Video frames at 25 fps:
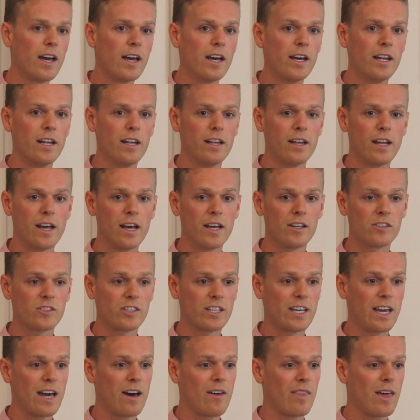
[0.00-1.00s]
and
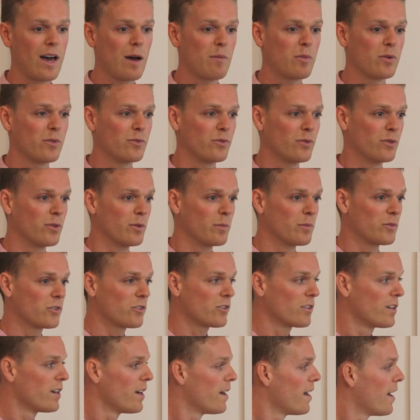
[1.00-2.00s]
see how that
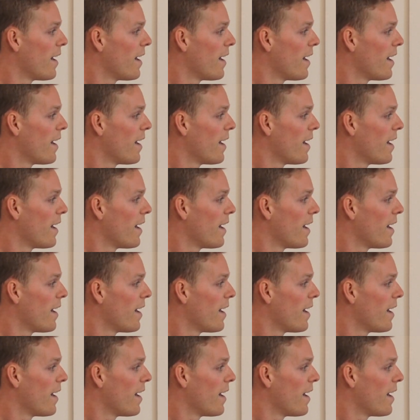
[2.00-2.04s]
performs.